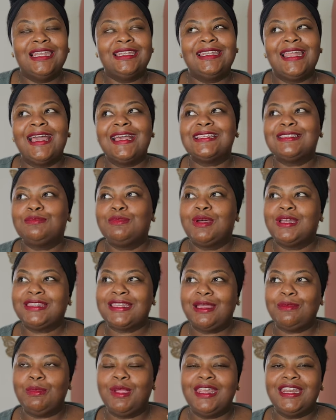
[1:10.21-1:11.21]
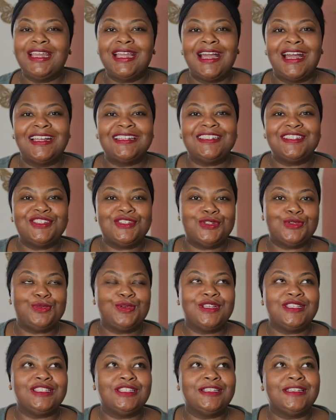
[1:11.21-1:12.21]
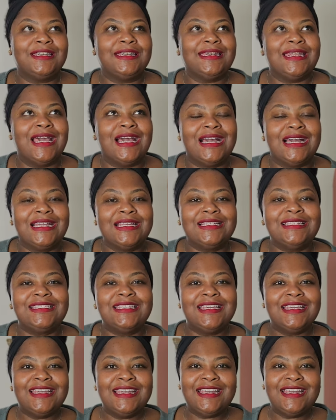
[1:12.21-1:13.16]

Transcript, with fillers: Last month, I made a conscious choice to not